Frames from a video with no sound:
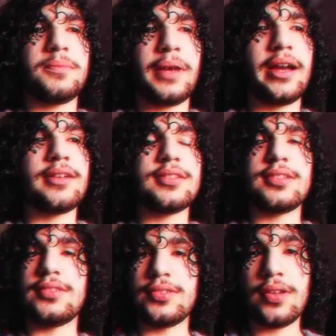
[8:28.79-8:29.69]

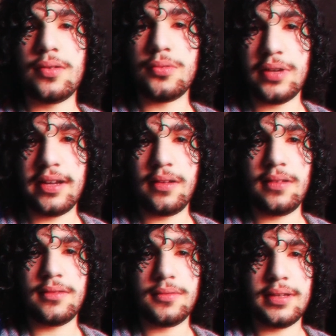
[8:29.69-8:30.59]
pairs so
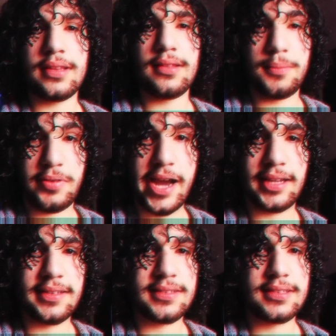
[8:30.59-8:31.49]
well with the
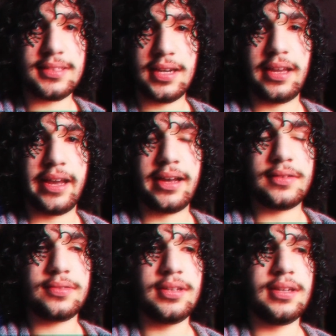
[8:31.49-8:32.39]
practices that I have